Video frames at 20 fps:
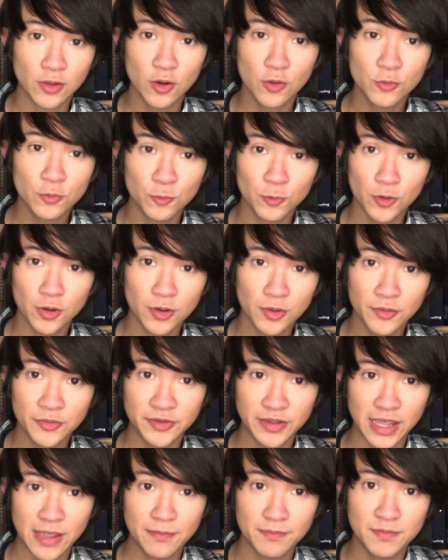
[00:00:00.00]
Lone
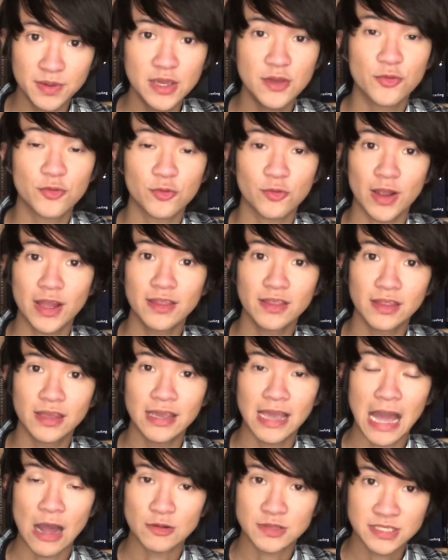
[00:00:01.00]
wolves can be
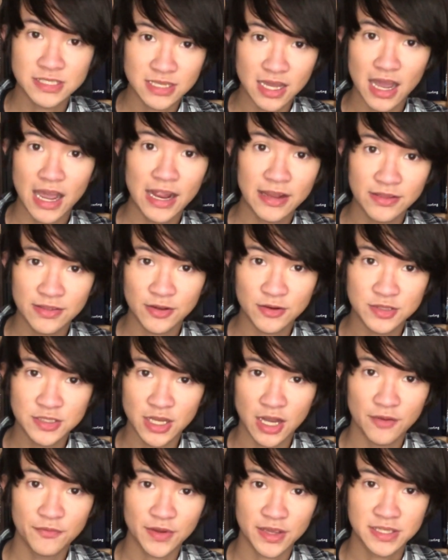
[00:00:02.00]
friendly outside of their
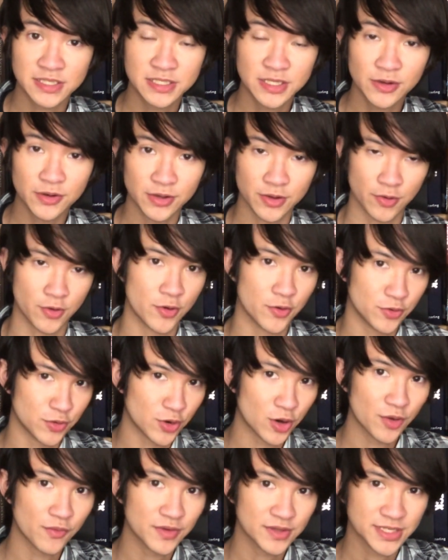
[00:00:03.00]
tough exterior or
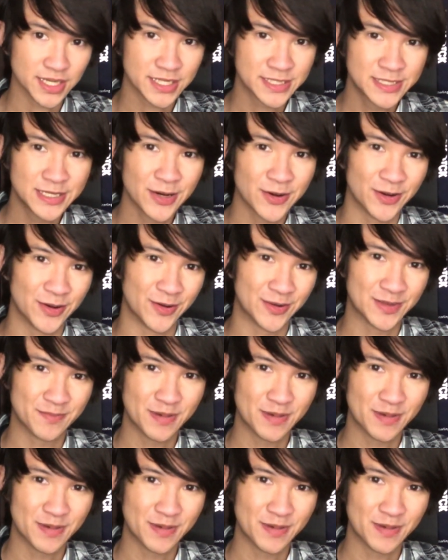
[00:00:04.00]
nervous exterior,